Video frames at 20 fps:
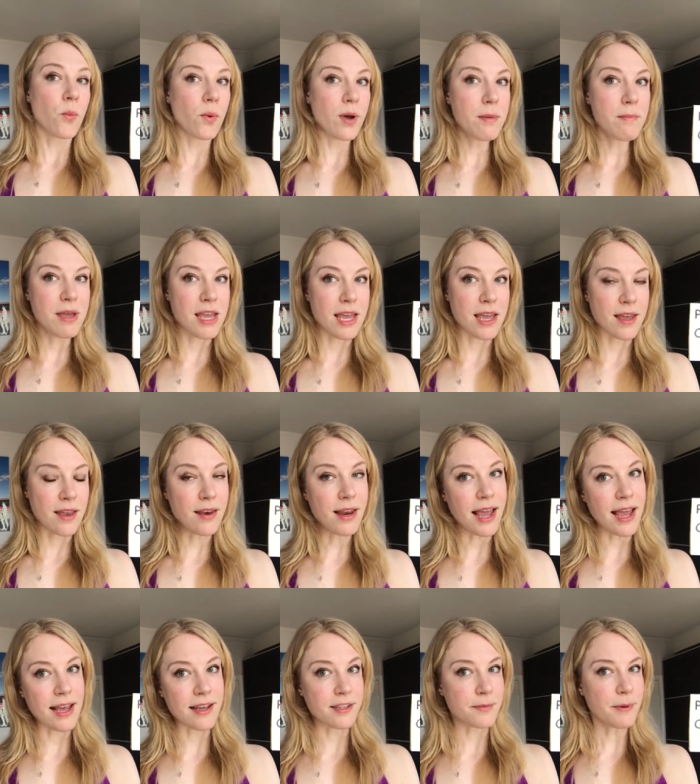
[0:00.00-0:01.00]
women,
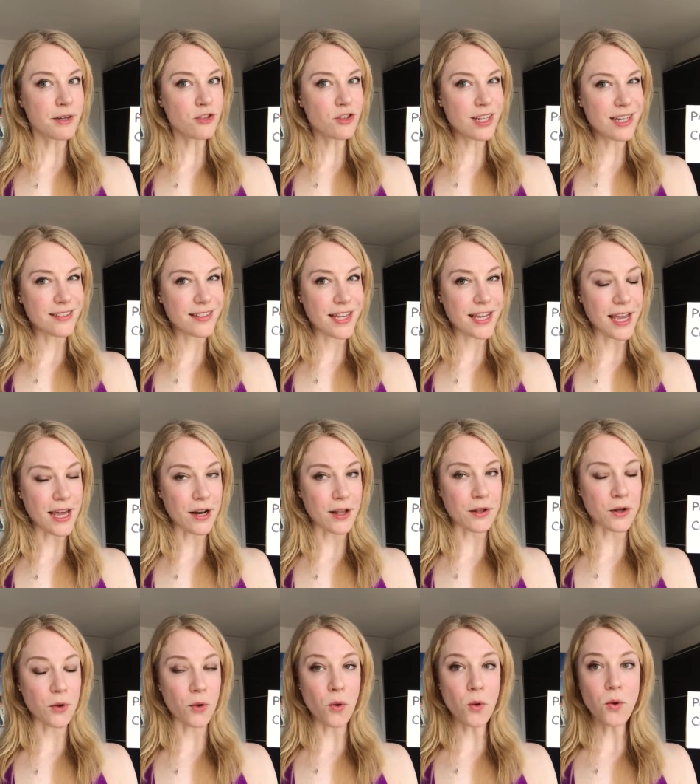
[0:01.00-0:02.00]
especially as they get a
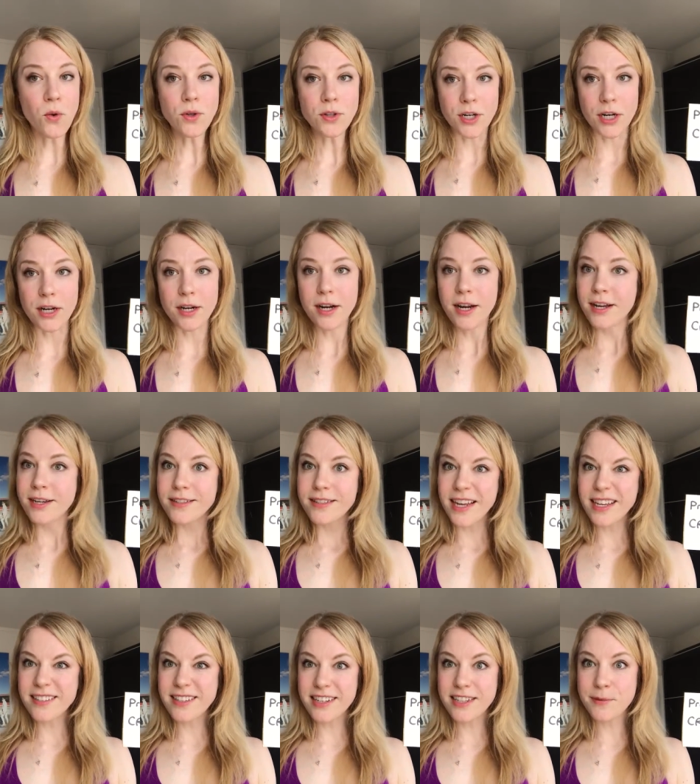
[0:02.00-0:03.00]
little older,
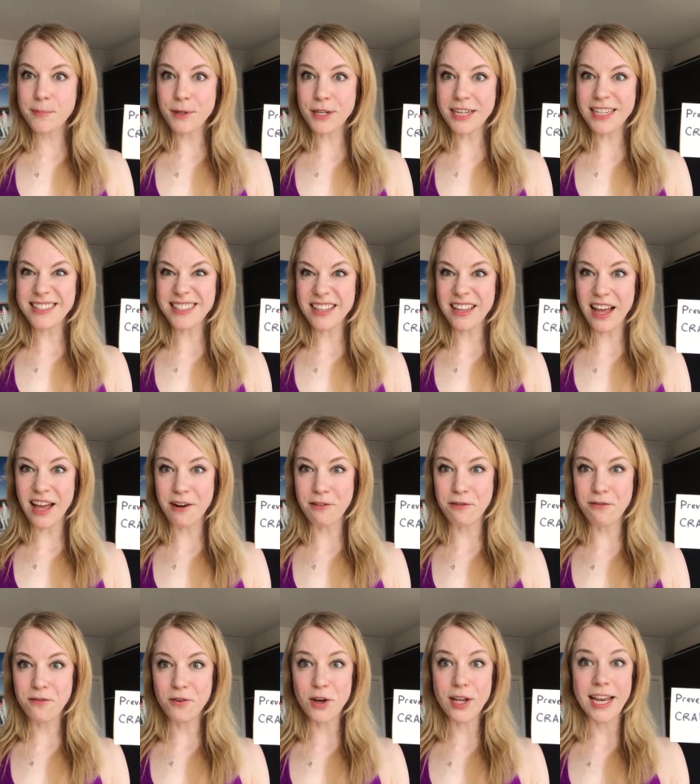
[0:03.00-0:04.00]
tend to experience a lot
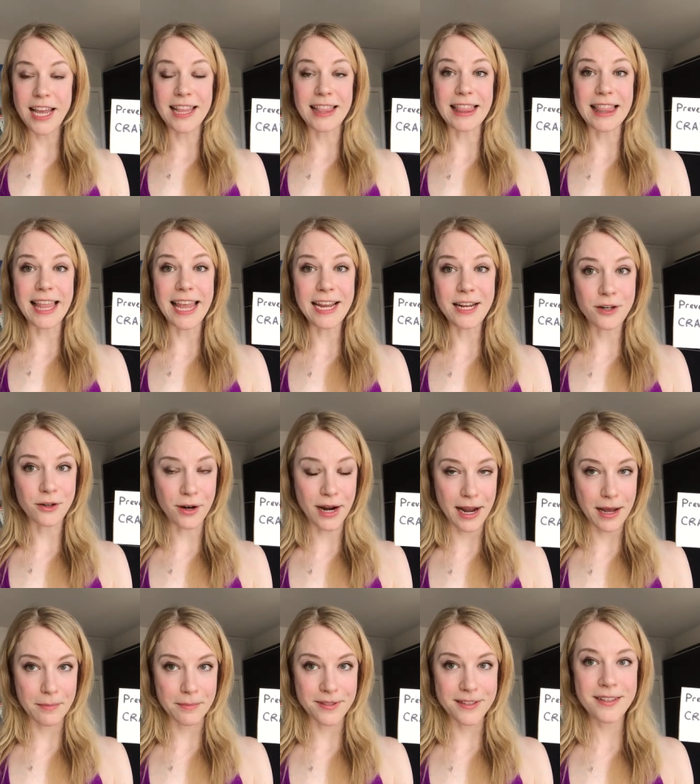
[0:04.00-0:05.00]
of foot and leg
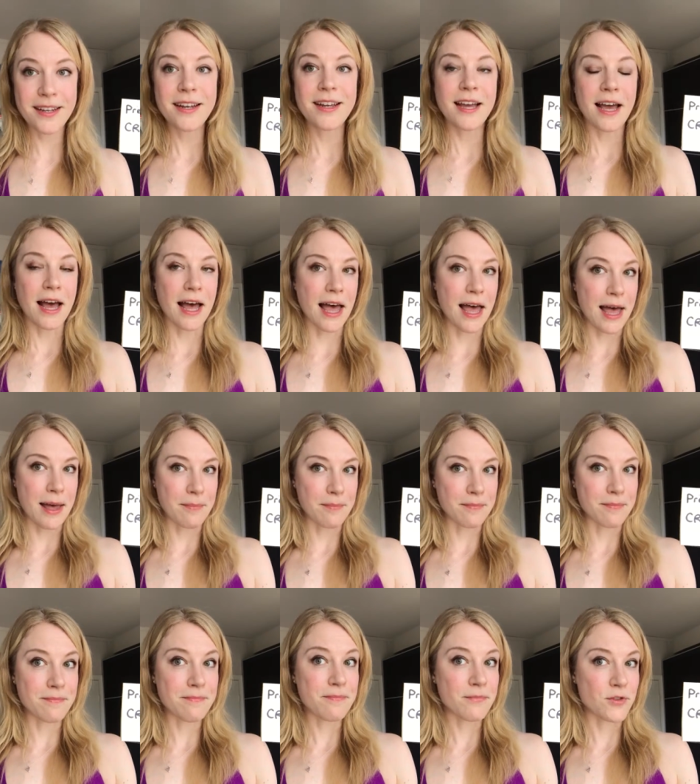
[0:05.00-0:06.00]
cramps.
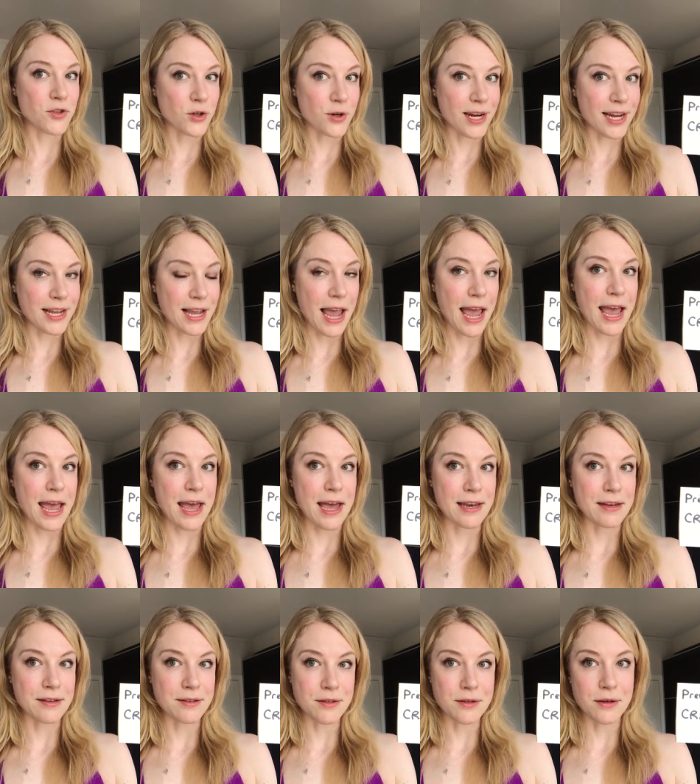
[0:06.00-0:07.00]
Um, during
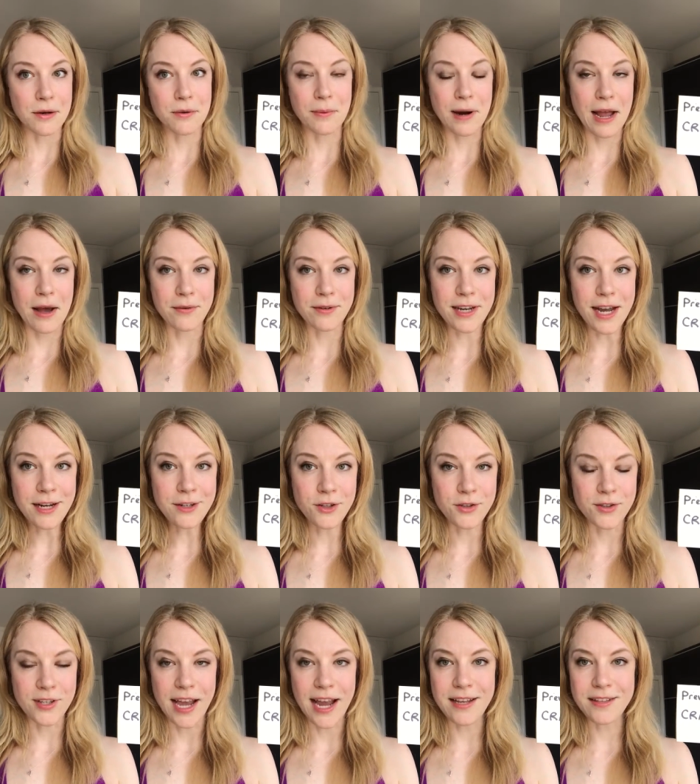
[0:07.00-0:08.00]
and around
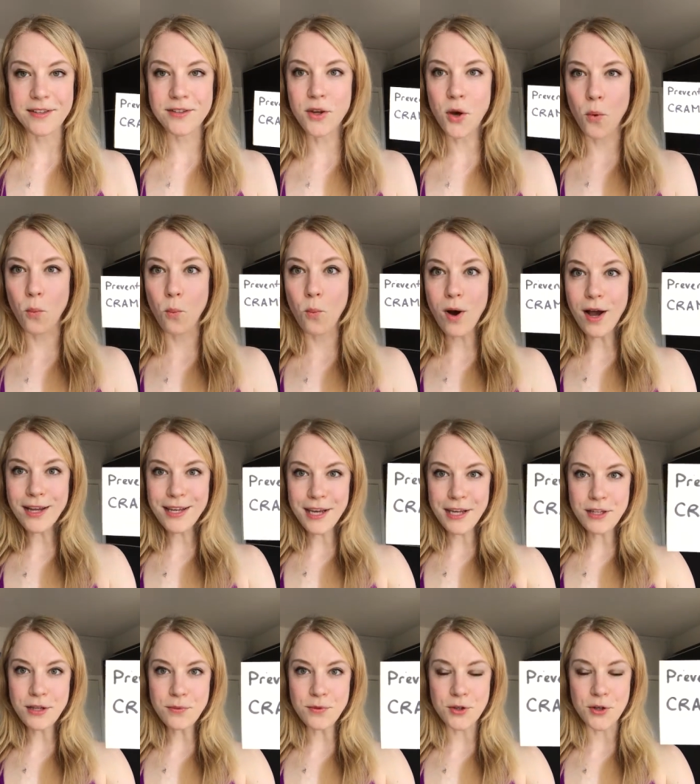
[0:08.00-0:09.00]
exercise. So what
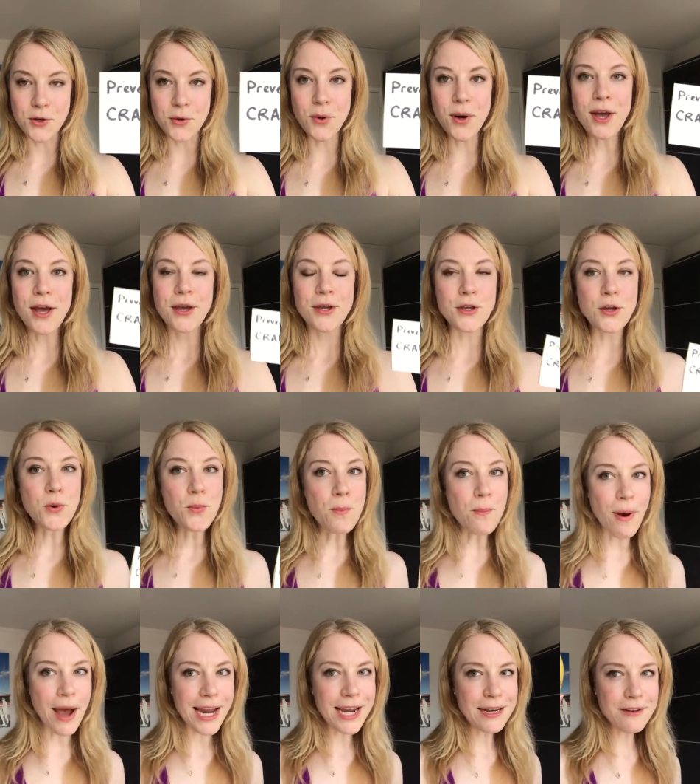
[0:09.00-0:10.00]
can you do? You
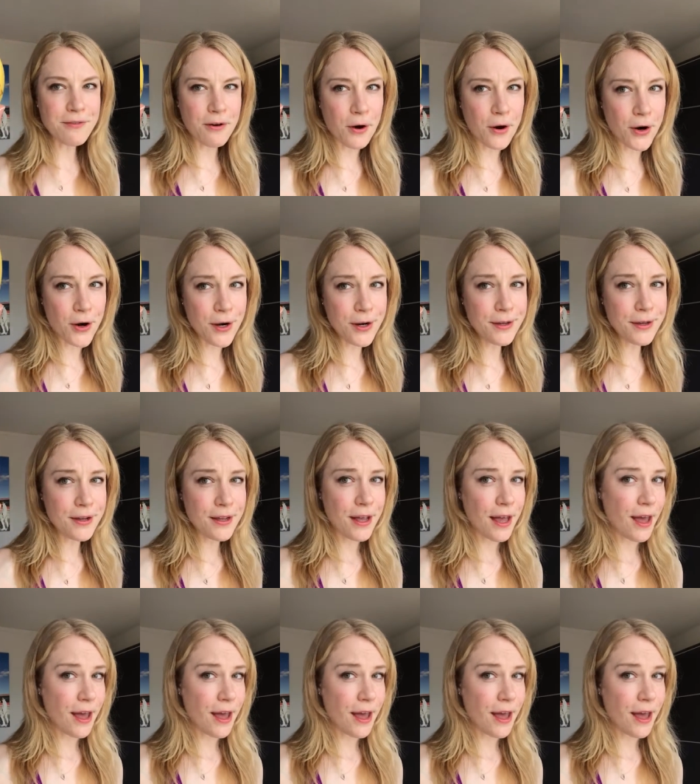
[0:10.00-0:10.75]
might have heard